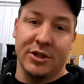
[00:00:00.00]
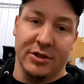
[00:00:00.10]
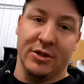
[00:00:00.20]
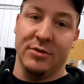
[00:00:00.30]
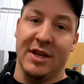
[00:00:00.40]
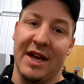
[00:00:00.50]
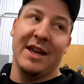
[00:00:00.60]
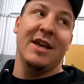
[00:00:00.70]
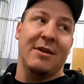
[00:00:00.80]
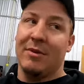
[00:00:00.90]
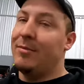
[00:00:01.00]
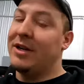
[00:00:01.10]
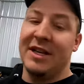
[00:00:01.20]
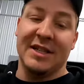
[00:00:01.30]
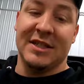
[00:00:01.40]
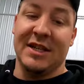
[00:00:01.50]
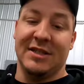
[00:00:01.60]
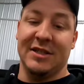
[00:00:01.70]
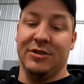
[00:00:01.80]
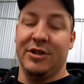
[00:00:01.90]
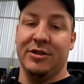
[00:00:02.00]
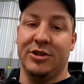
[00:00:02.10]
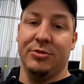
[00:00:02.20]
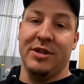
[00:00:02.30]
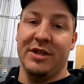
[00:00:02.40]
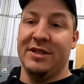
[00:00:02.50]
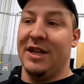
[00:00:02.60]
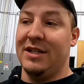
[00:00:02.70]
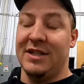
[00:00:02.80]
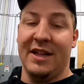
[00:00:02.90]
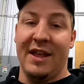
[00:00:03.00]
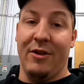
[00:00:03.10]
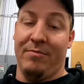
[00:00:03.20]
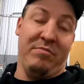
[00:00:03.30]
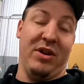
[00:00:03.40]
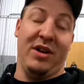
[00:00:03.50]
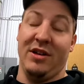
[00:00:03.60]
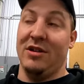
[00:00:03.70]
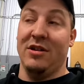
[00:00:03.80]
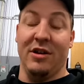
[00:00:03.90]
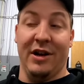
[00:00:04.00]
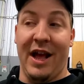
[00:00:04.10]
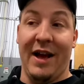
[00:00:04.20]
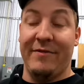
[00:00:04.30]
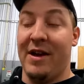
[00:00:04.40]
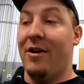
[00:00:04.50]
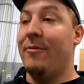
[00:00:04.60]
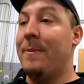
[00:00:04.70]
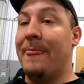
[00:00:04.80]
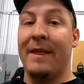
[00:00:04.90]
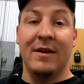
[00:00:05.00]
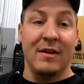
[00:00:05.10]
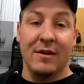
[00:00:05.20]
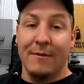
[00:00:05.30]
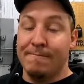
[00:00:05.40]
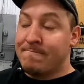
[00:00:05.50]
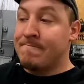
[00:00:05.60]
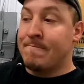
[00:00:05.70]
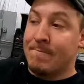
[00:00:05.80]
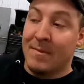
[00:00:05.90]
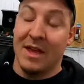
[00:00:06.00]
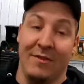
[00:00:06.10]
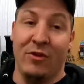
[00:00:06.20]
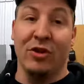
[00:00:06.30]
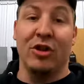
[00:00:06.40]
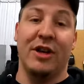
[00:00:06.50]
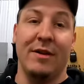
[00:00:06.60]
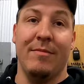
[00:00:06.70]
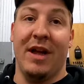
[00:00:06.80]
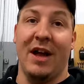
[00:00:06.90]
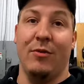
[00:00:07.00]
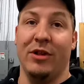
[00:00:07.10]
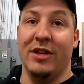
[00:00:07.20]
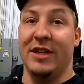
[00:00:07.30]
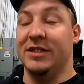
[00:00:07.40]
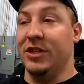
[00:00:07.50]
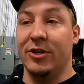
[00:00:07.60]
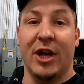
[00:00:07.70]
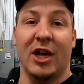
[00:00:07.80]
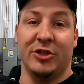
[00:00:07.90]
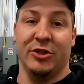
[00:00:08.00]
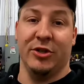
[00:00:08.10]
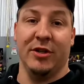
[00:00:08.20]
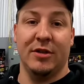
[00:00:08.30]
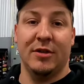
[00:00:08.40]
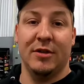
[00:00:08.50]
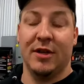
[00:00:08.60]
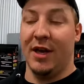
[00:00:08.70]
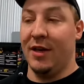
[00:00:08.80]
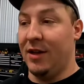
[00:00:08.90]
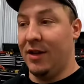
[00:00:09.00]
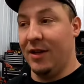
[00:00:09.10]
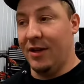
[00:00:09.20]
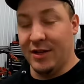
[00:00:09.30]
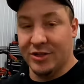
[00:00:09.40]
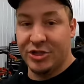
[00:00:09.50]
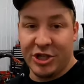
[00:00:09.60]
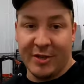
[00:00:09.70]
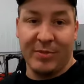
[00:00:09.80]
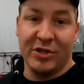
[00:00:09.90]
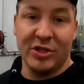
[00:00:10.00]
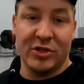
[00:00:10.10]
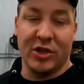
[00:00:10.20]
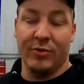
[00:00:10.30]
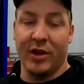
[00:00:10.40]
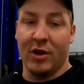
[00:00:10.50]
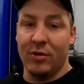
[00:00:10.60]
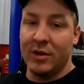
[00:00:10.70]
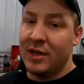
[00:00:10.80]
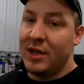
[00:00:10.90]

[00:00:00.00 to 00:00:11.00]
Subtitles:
took to do that. My buddy hasn't had a single issue with his yet. He's had that probably a year and a half now. If you're looking at buying one of these and you're not sure, okay, it's cheap, you just don't know,